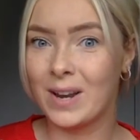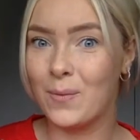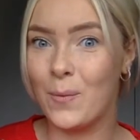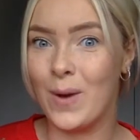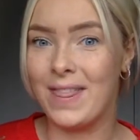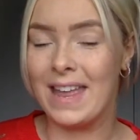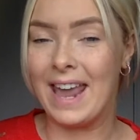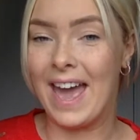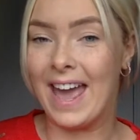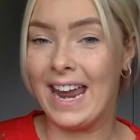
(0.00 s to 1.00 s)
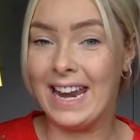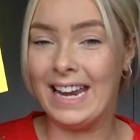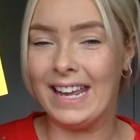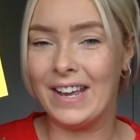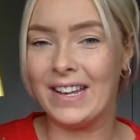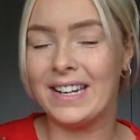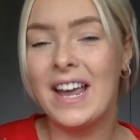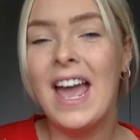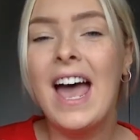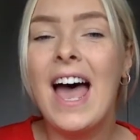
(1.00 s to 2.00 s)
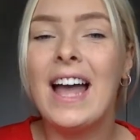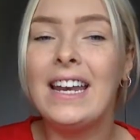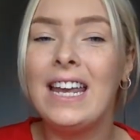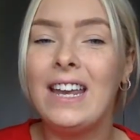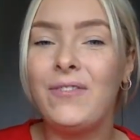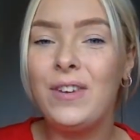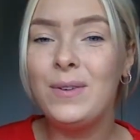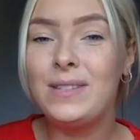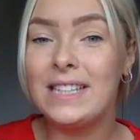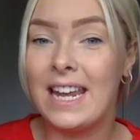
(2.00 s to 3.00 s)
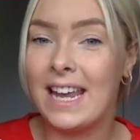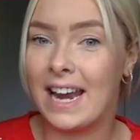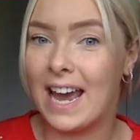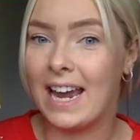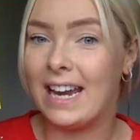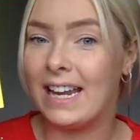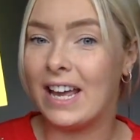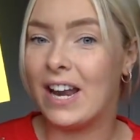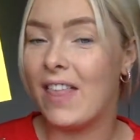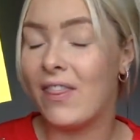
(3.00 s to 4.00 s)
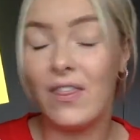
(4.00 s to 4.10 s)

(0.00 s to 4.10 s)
with an alien. And if you see an alien,